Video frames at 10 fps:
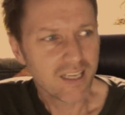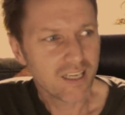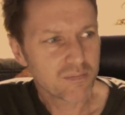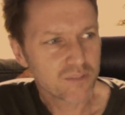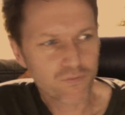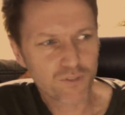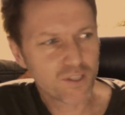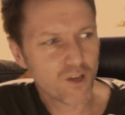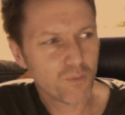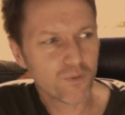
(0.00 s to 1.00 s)
So for
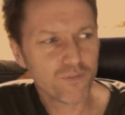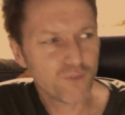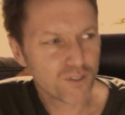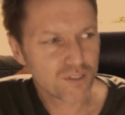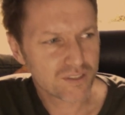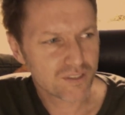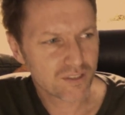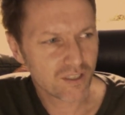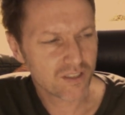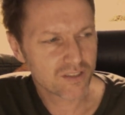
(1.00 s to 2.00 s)
example, the first
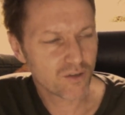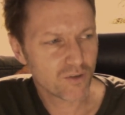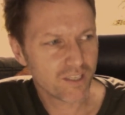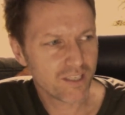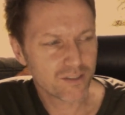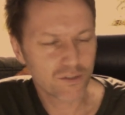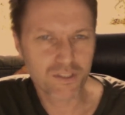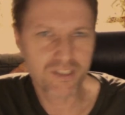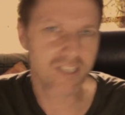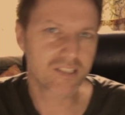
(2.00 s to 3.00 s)
song on here has got
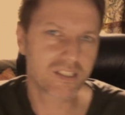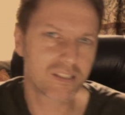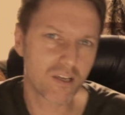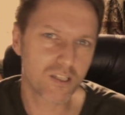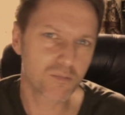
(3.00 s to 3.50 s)
six guitars with